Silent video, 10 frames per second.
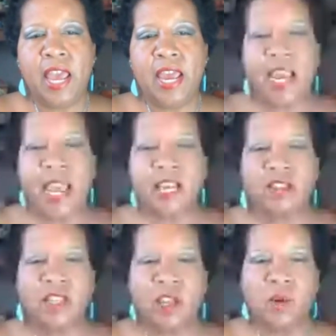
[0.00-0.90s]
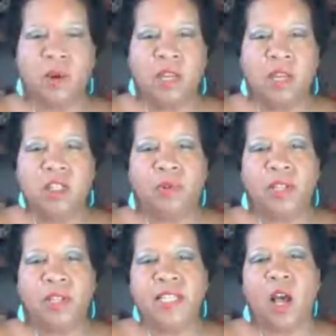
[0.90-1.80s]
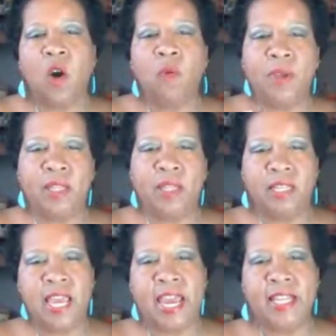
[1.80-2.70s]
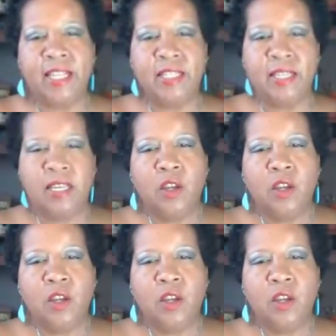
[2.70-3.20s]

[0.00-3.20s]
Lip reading: and ask you to please open the gates